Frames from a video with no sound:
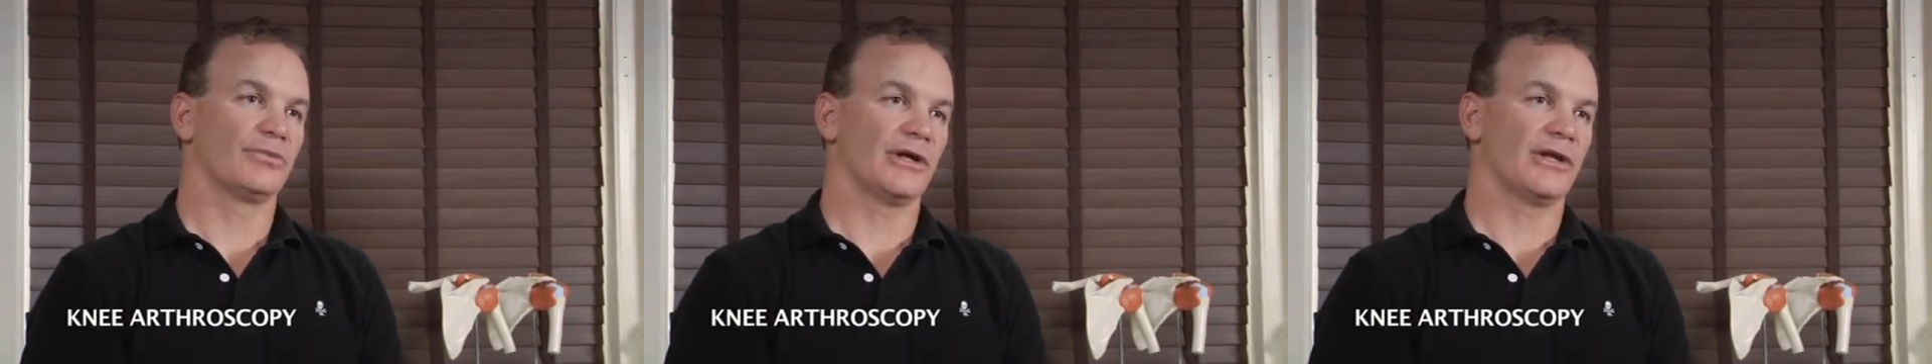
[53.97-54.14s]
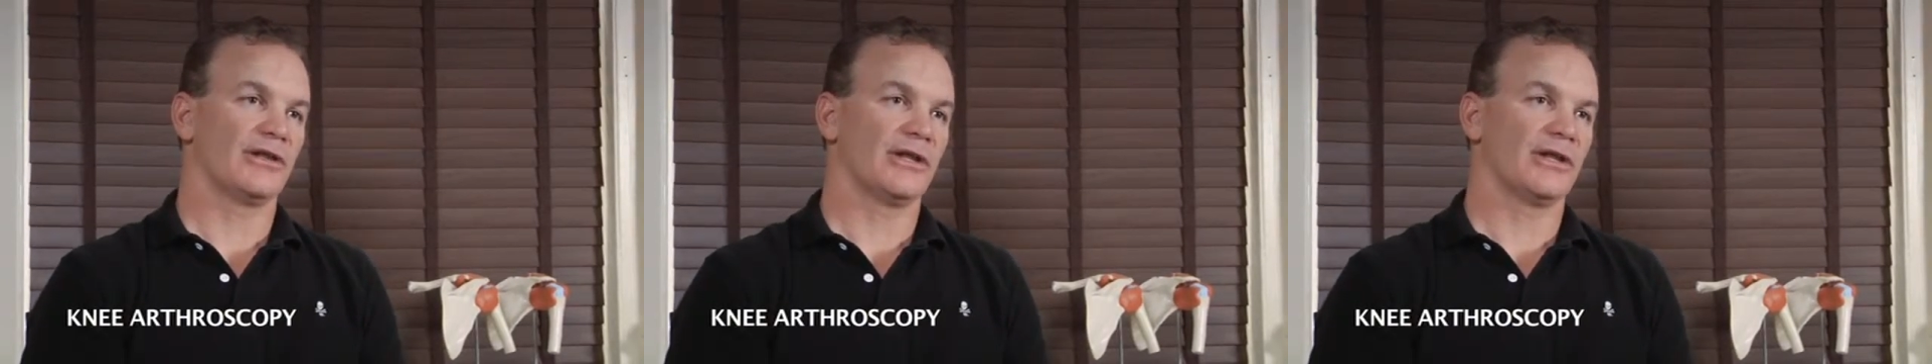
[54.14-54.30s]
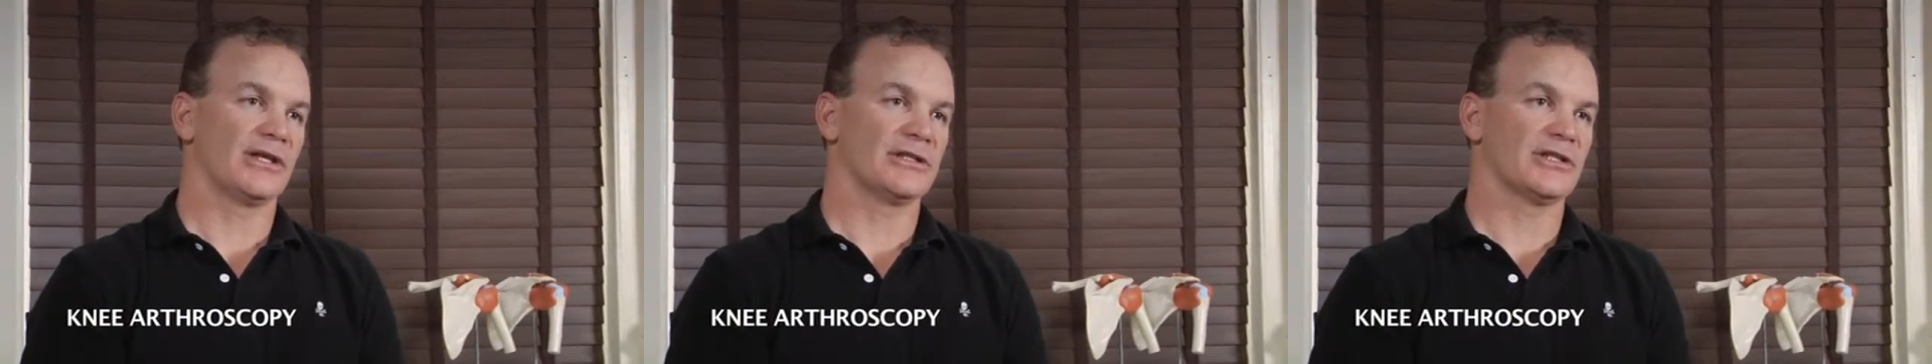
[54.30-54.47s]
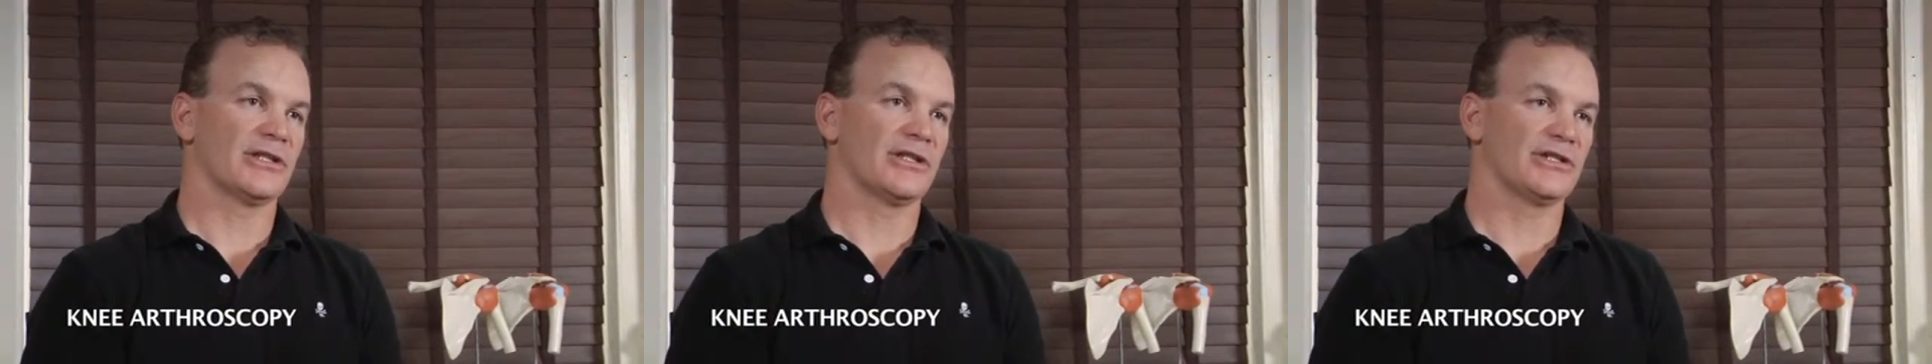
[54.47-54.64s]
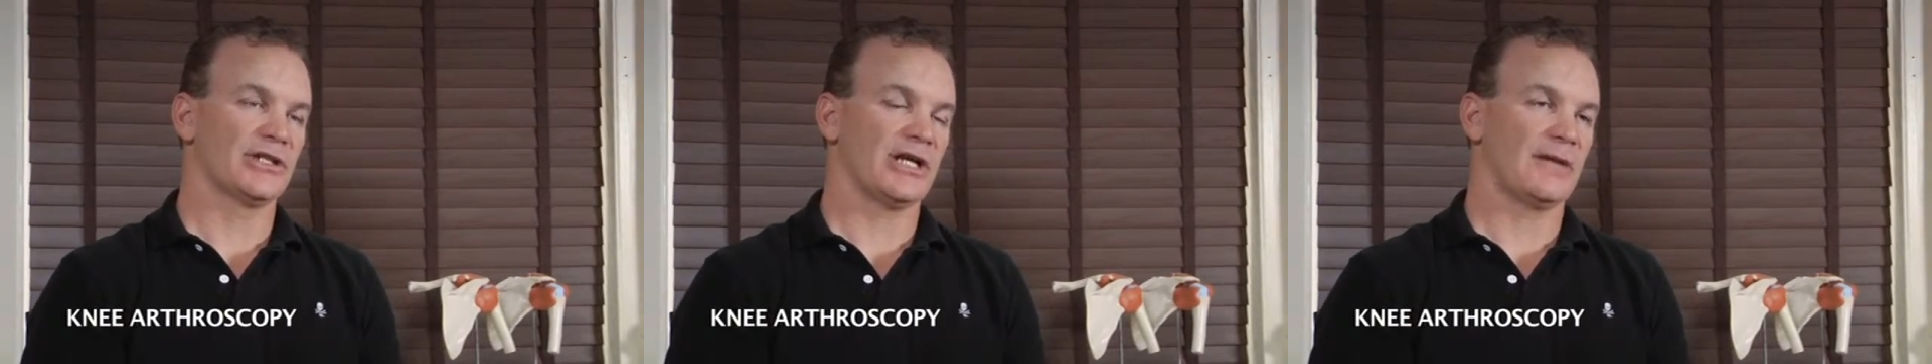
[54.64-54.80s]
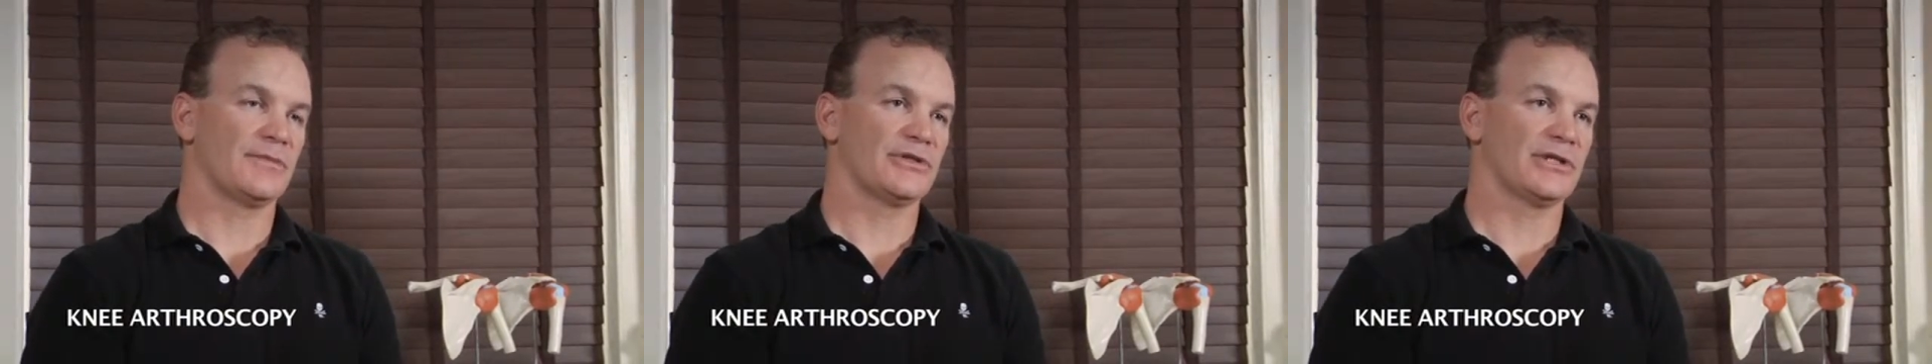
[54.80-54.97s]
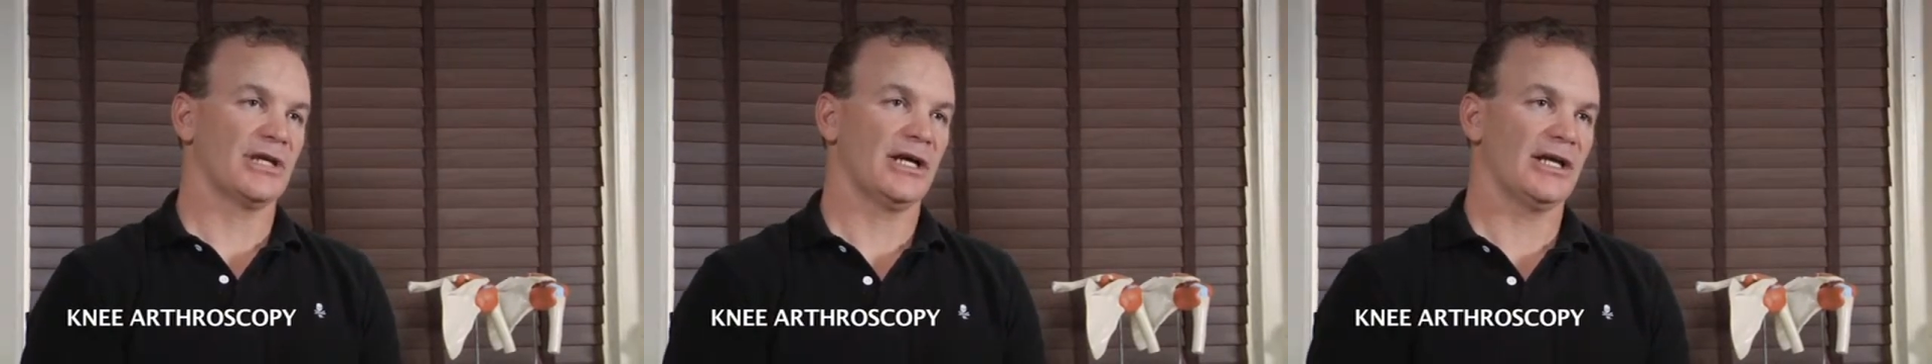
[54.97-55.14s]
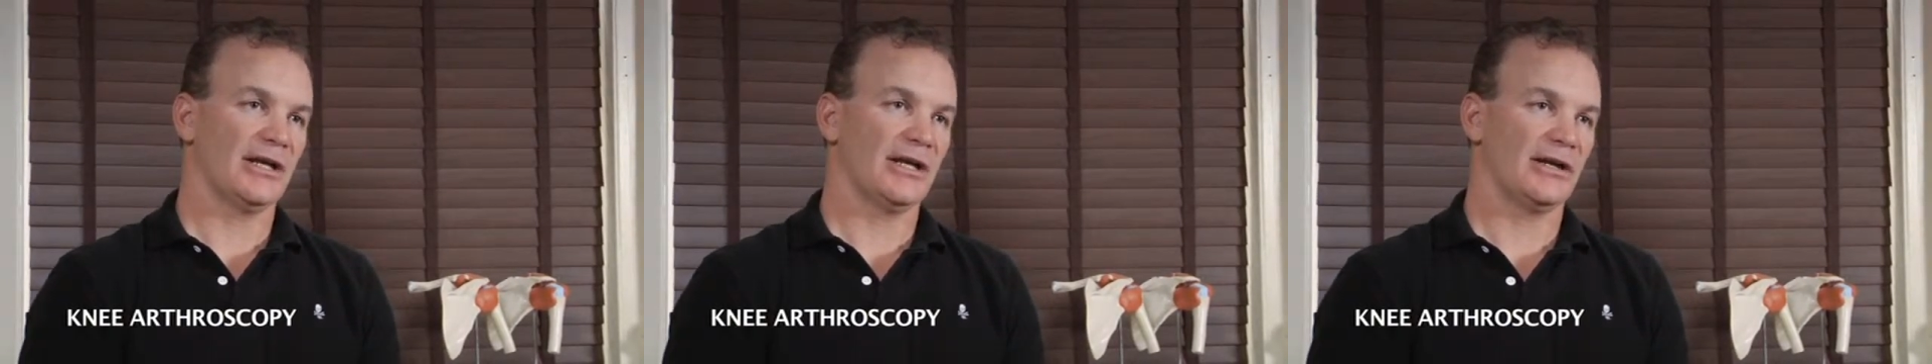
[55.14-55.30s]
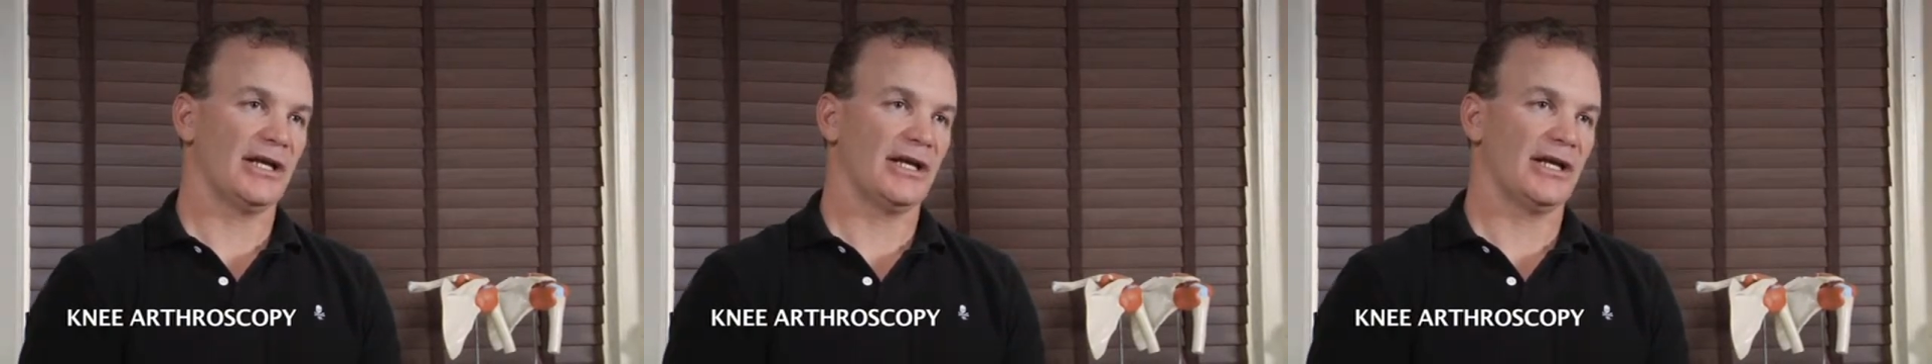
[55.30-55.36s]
bring things to the job site.